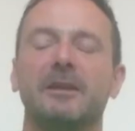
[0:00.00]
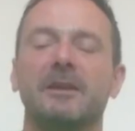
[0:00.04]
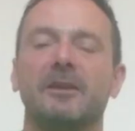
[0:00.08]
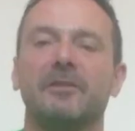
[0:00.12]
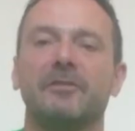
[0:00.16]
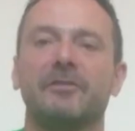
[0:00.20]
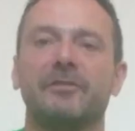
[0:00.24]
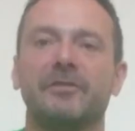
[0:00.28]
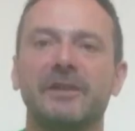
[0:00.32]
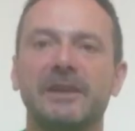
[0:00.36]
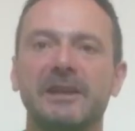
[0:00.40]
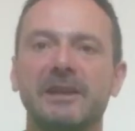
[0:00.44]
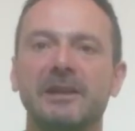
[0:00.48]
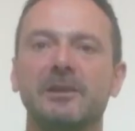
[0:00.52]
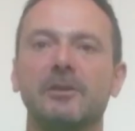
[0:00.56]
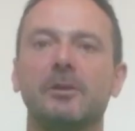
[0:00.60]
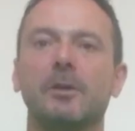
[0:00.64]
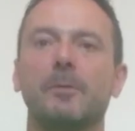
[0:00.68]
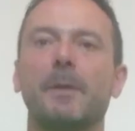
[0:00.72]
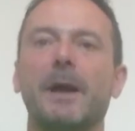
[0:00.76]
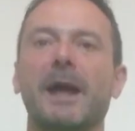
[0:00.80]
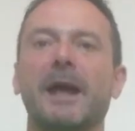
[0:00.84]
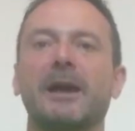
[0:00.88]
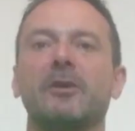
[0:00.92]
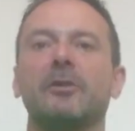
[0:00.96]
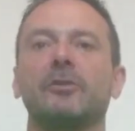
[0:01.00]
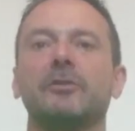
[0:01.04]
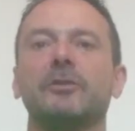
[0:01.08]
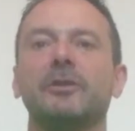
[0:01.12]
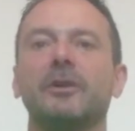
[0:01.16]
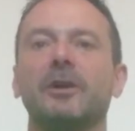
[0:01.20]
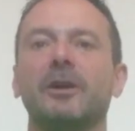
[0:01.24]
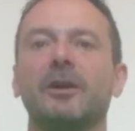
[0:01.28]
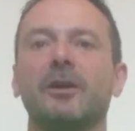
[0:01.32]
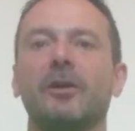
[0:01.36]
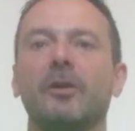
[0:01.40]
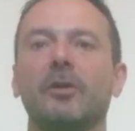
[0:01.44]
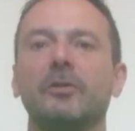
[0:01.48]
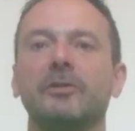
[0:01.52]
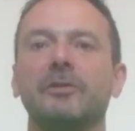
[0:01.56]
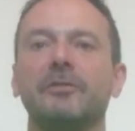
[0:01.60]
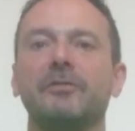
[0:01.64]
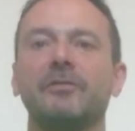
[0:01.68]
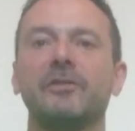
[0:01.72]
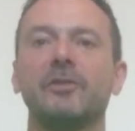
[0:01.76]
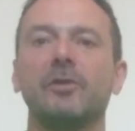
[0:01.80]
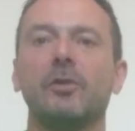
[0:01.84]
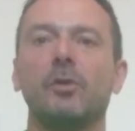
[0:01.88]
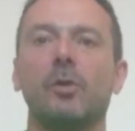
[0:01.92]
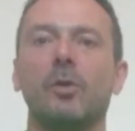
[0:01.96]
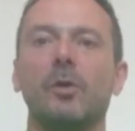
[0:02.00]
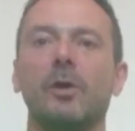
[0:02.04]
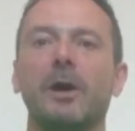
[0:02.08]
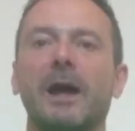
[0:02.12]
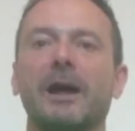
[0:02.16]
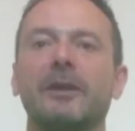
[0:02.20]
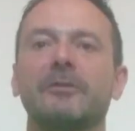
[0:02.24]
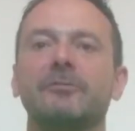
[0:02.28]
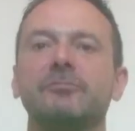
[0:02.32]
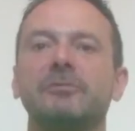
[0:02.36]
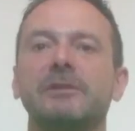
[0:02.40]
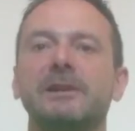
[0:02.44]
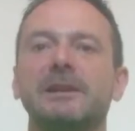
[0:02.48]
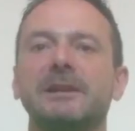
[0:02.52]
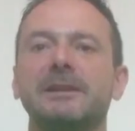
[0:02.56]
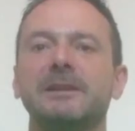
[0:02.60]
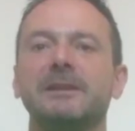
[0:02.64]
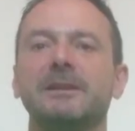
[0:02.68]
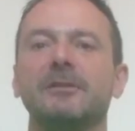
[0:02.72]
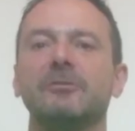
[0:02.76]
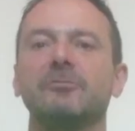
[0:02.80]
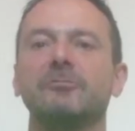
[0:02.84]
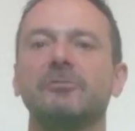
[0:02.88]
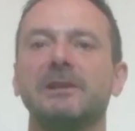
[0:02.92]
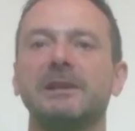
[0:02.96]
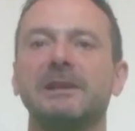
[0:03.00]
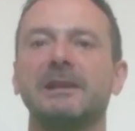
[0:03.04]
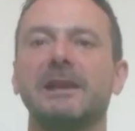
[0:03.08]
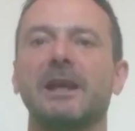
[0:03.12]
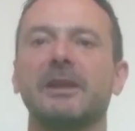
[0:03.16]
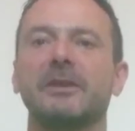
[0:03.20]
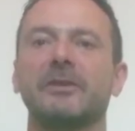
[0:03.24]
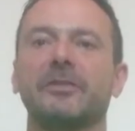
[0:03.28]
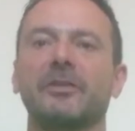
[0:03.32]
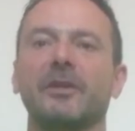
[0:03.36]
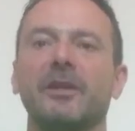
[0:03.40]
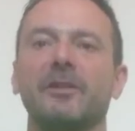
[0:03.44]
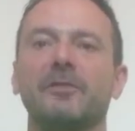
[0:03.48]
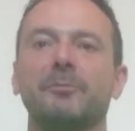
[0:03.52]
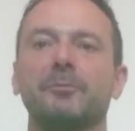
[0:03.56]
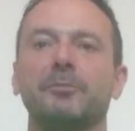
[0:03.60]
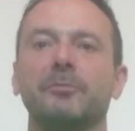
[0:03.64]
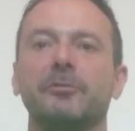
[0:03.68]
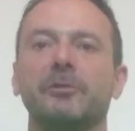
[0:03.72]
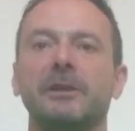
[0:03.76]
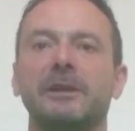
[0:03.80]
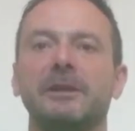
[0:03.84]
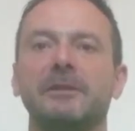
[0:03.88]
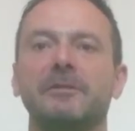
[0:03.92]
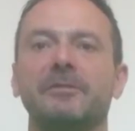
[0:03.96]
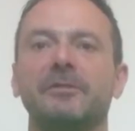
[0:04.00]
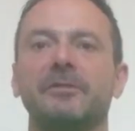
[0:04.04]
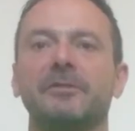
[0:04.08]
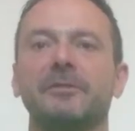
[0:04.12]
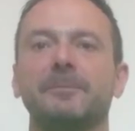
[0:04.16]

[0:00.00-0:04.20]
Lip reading: feel your back on the floor, and really let yourself breathe.